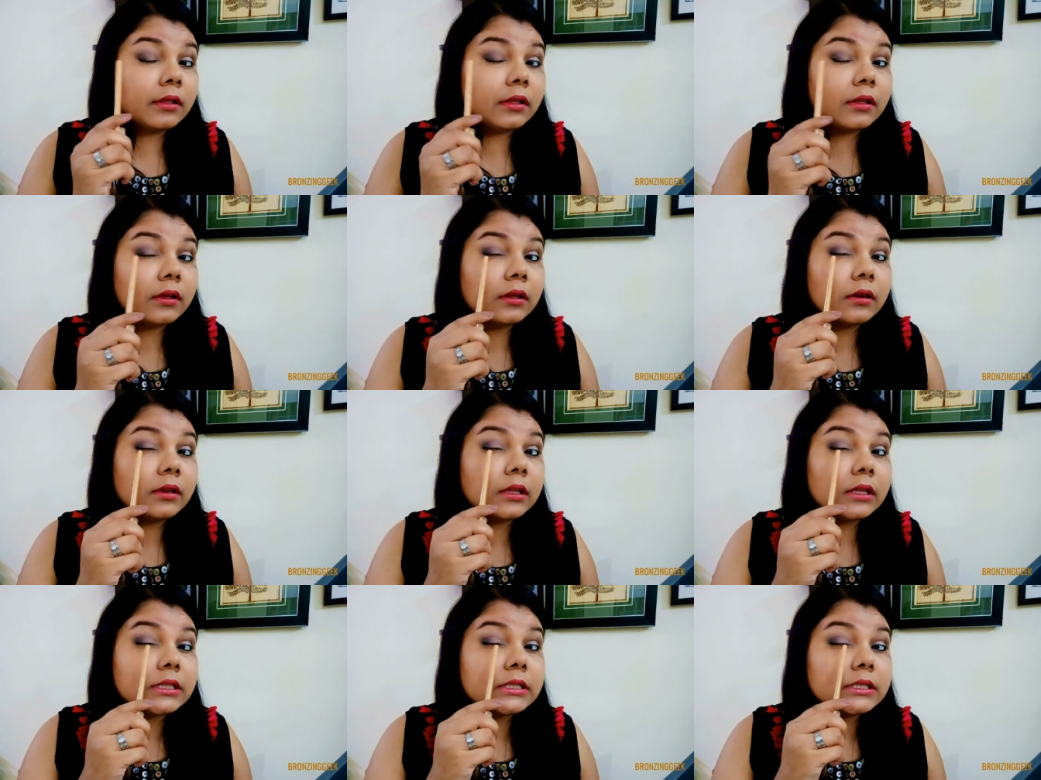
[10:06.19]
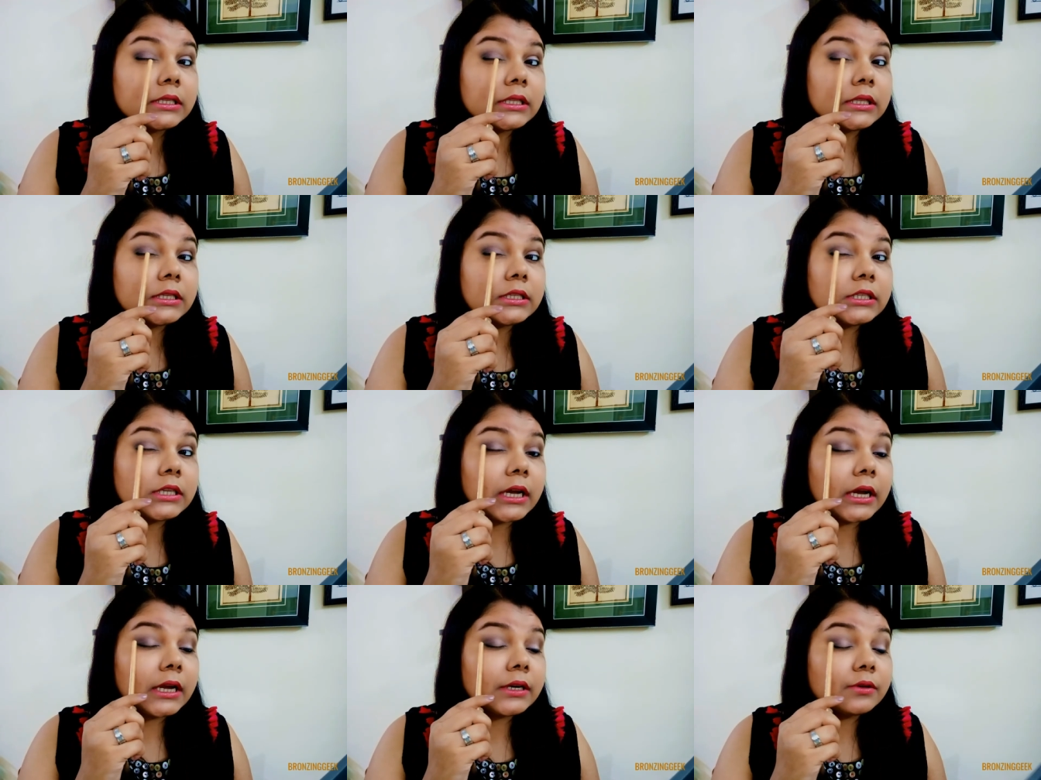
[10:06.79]
Here you can see the
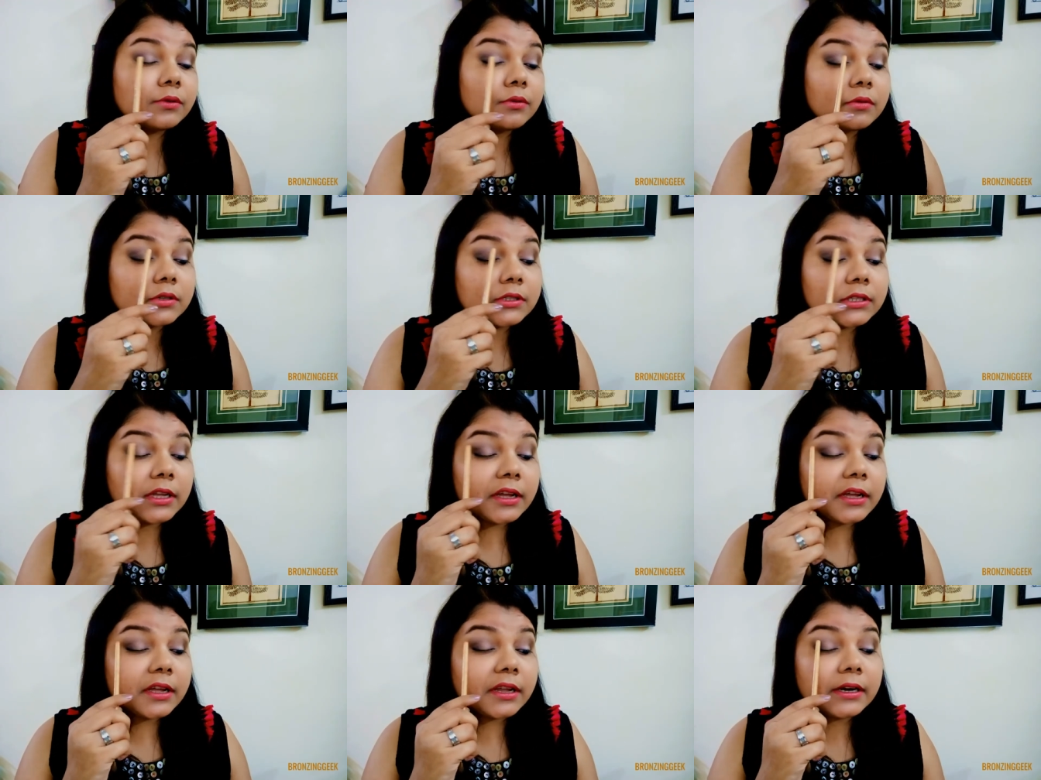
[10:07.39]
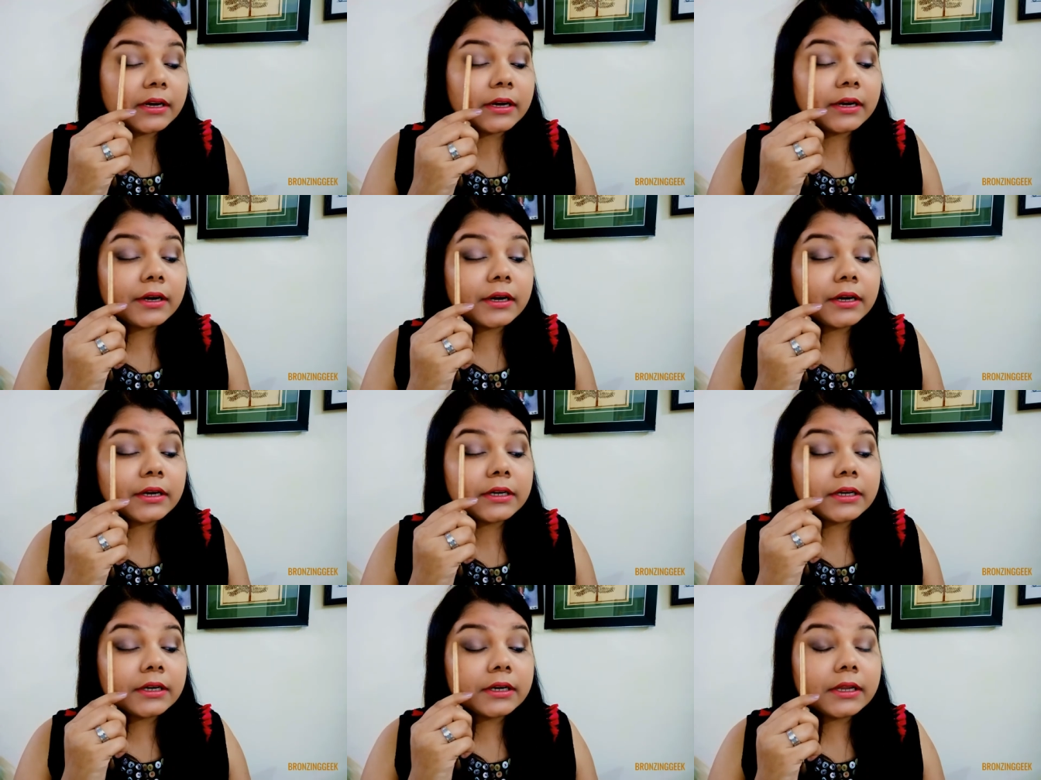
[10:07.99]
shadows are
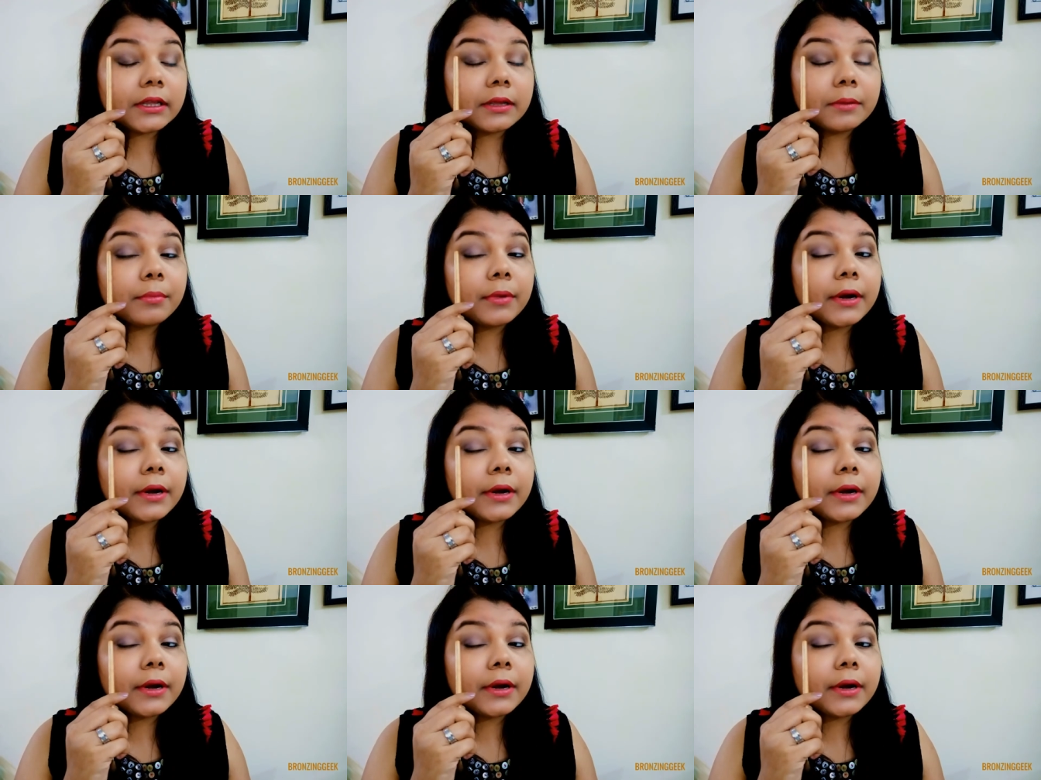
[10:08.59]
literally